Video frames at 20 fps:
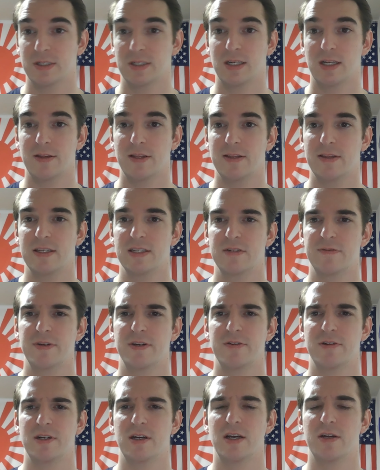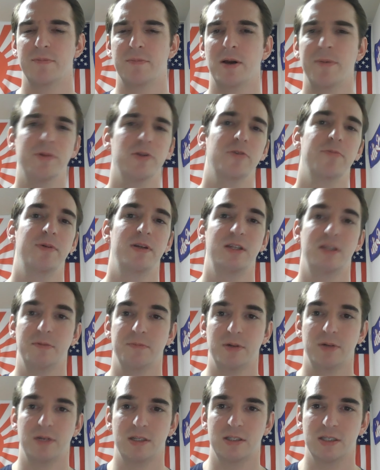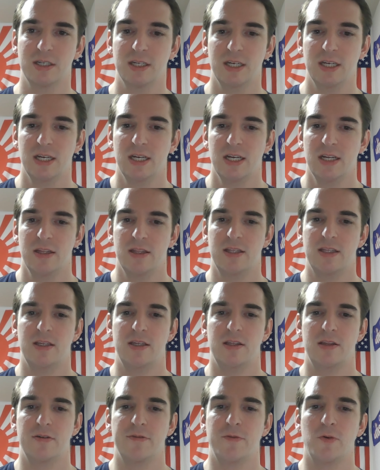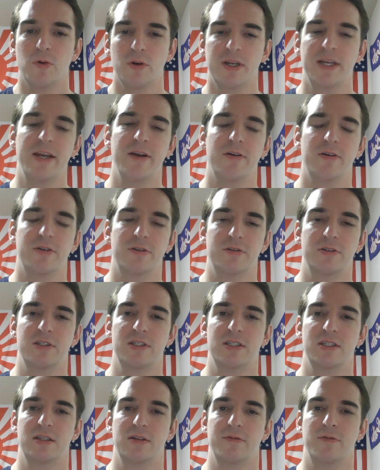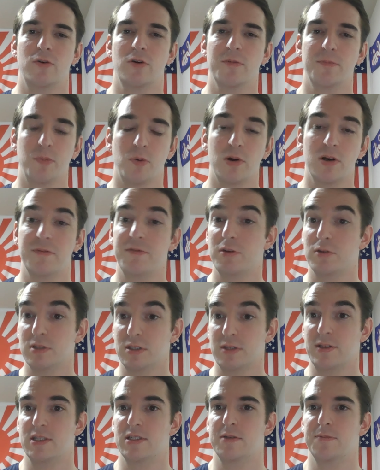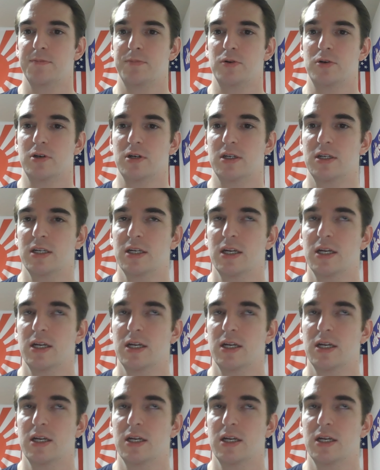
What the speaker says: I think that's a very unpopular opinion, but the 4 characters, the 4 point of views in this book,